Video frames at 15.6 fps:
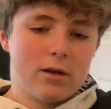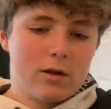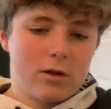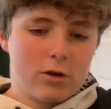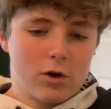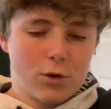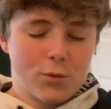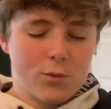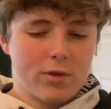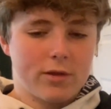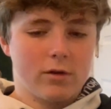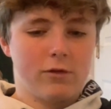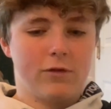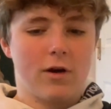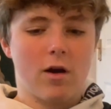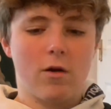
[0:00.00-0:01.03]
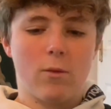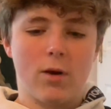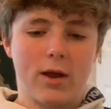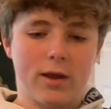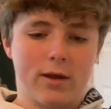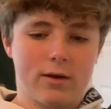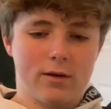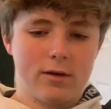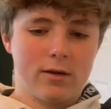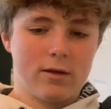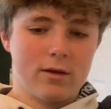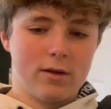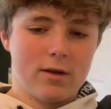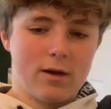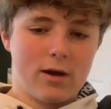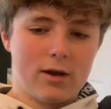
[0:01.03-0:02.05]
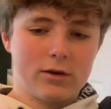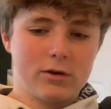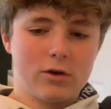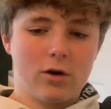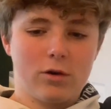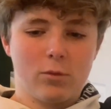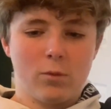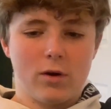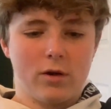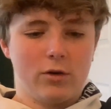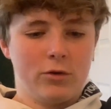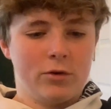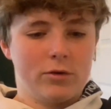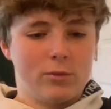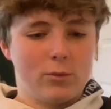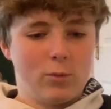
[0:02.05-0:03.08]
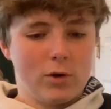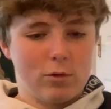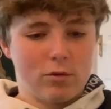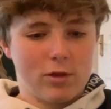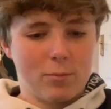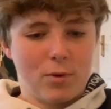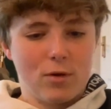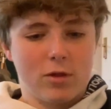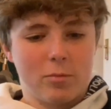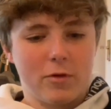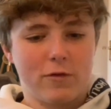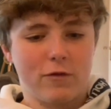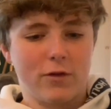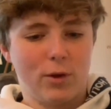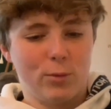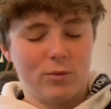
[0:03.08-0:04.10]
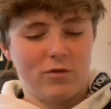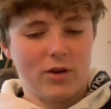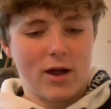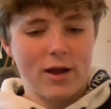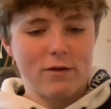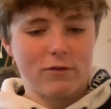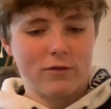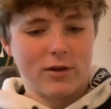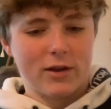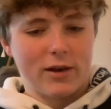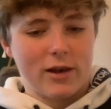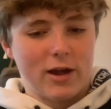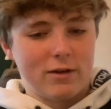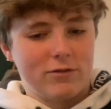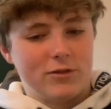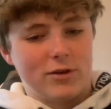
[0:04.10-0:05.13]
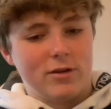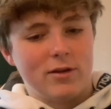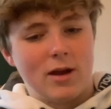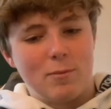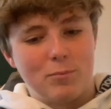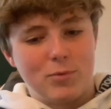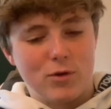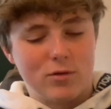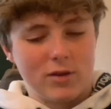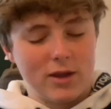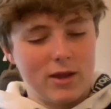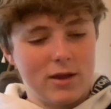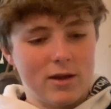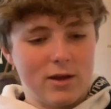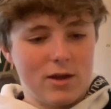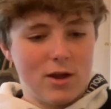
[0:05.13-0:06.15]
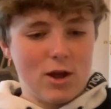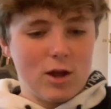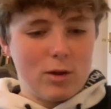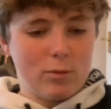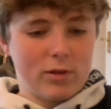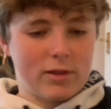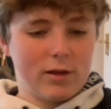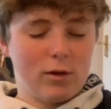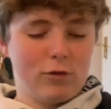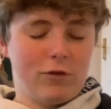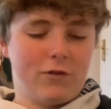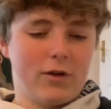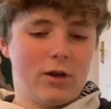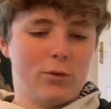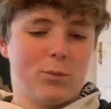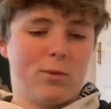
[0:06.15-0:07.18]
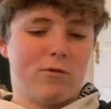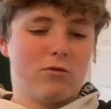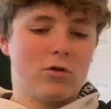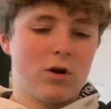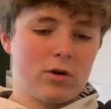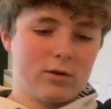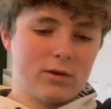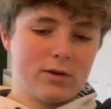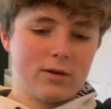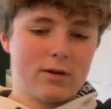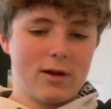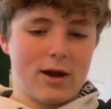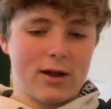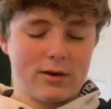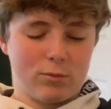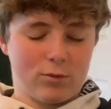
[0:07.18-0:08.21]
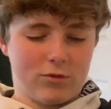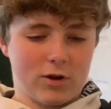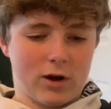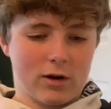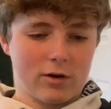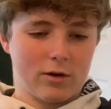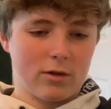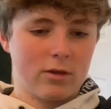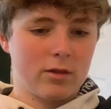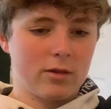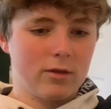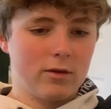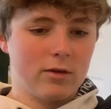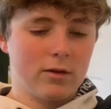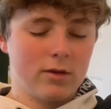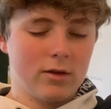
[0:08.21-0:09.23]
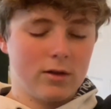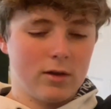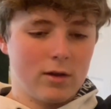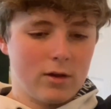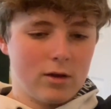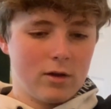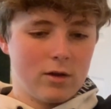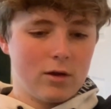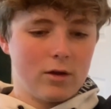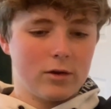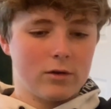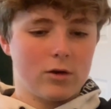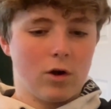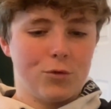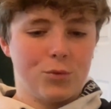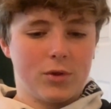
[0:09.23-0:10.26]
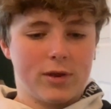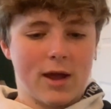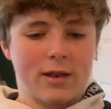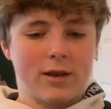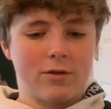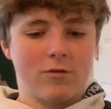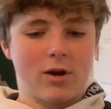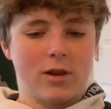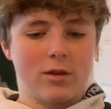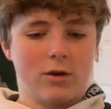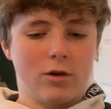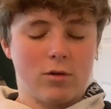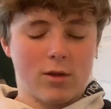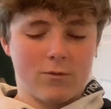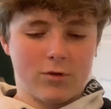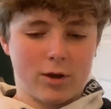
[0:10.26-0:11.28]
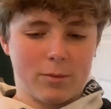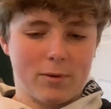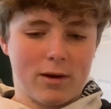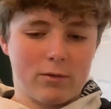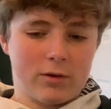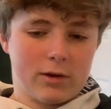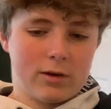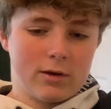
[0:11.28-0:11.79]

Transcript: God was still far away, and God's world, which was supposed to be filled with life and laughter and beauty, was still filled with wrong and with darkness. God was getting ready to do something about it.